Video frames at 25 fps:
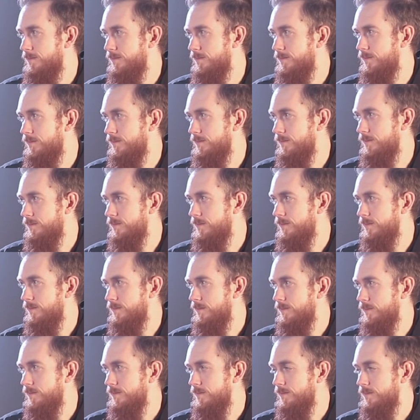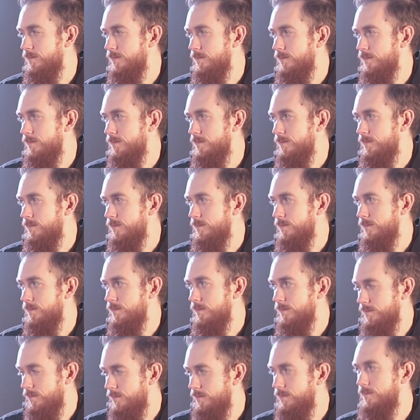
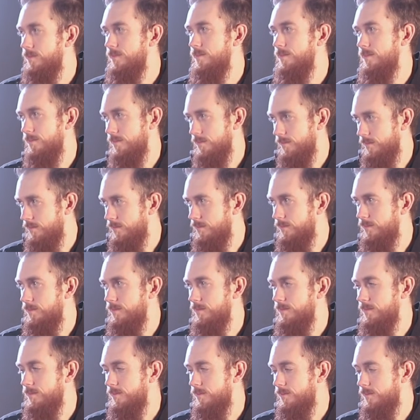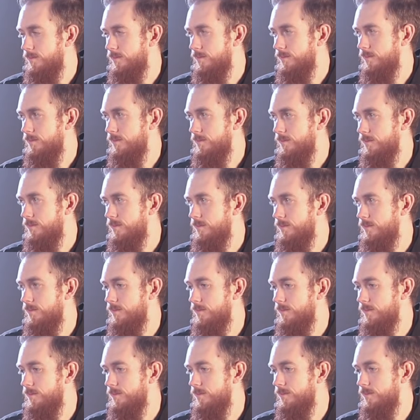
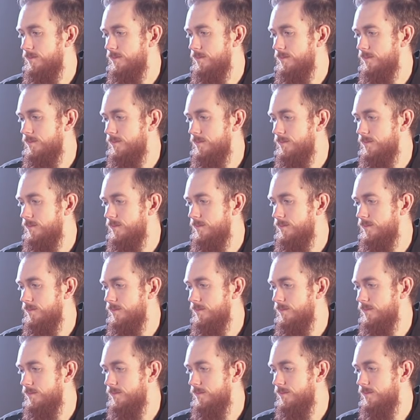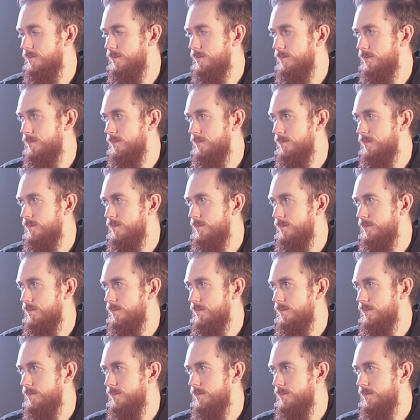
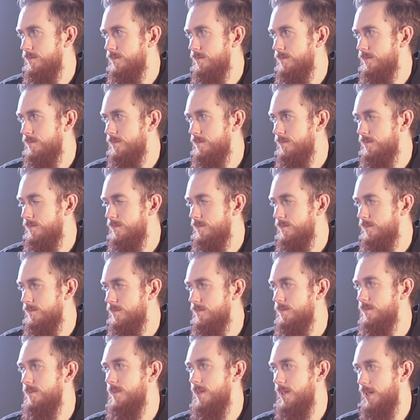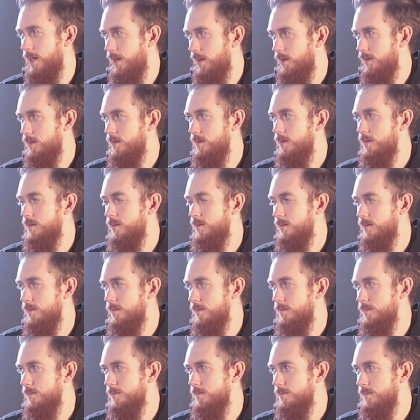(not speaking)